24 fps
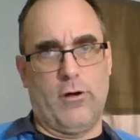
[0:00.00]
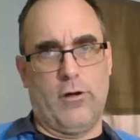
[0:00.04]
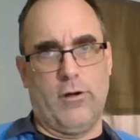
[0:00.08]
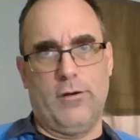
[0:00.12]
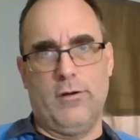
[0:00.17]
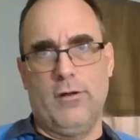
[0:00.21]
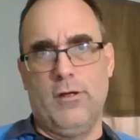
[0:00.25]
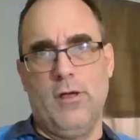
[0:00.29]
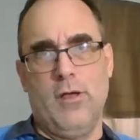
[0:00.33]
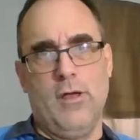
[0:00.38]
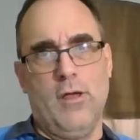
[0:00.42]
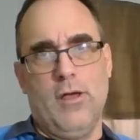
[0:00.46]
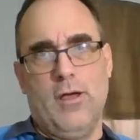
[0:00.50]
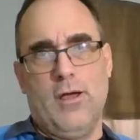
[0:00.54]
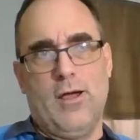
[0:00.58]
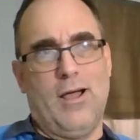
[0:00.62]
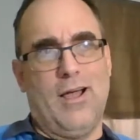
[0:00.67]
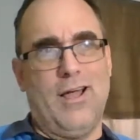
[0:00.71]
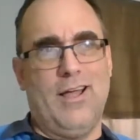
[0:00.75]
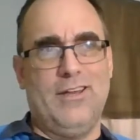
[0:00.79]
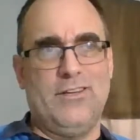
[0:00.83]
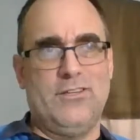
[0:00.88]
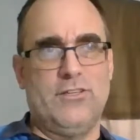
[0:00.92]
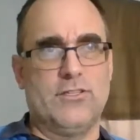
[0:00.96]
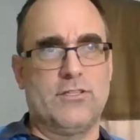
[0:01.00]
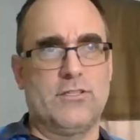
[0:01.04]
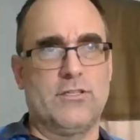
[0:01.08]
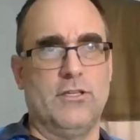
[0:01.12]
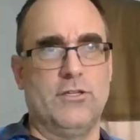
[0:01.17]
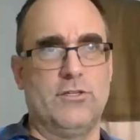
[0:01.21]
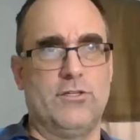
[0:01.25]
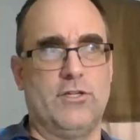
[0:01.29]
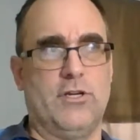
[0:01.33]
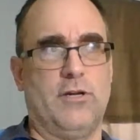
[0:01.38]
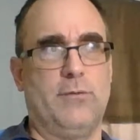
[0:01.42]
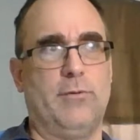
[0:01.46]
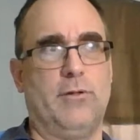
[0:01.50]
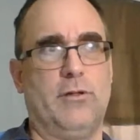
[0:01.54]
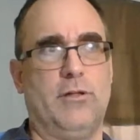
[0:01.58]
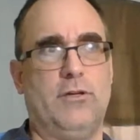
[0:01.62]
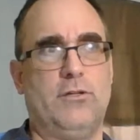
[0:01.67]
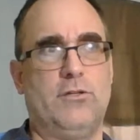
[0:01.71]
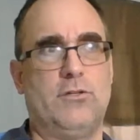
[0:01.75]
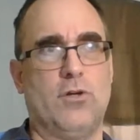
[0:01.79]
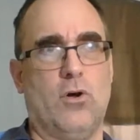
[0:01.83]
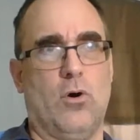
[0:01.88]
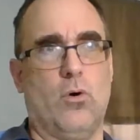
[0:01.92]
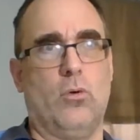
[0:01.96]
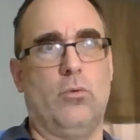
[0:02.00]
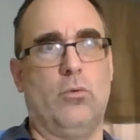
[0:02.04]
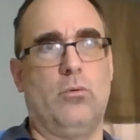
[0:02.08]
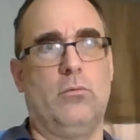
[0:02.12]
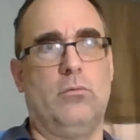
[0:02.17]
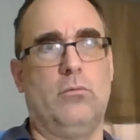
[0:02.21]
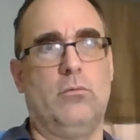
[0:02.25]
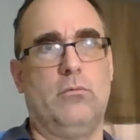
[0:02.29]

on, I just legitimately don't